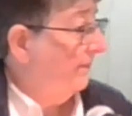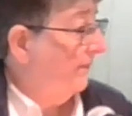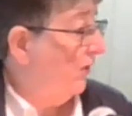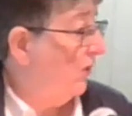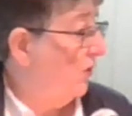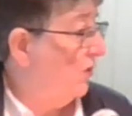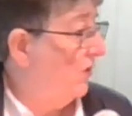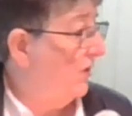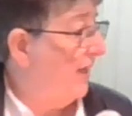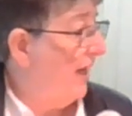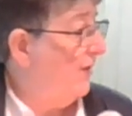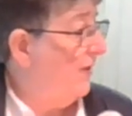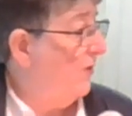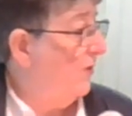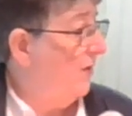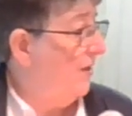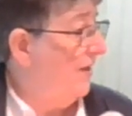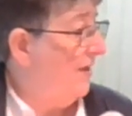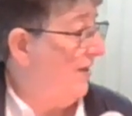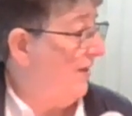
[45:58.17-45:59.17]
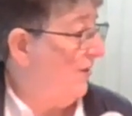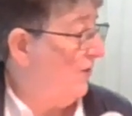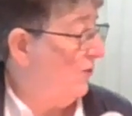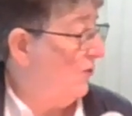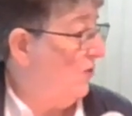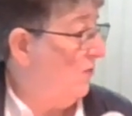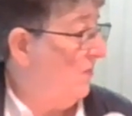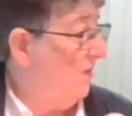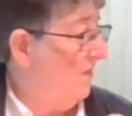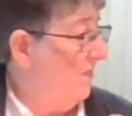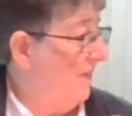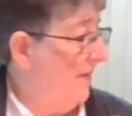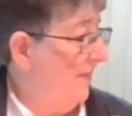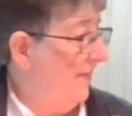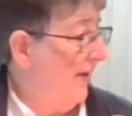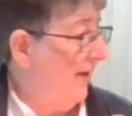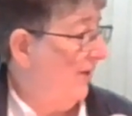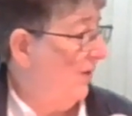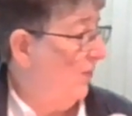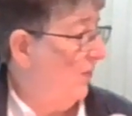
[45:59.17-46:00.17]
Usually I do it in a sermon,
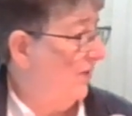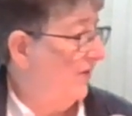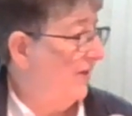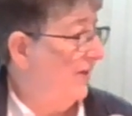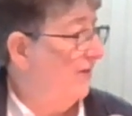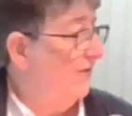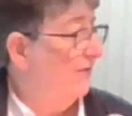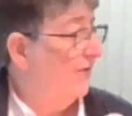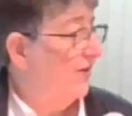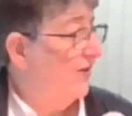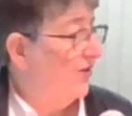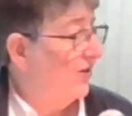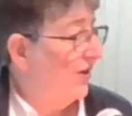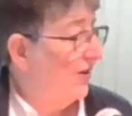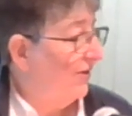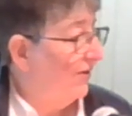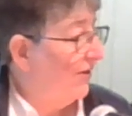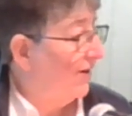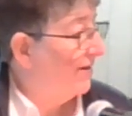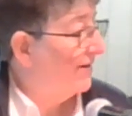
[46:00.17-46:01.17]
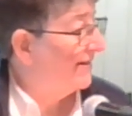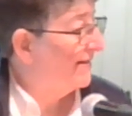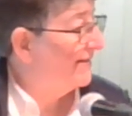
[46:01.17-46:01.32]
but Michael was here this year.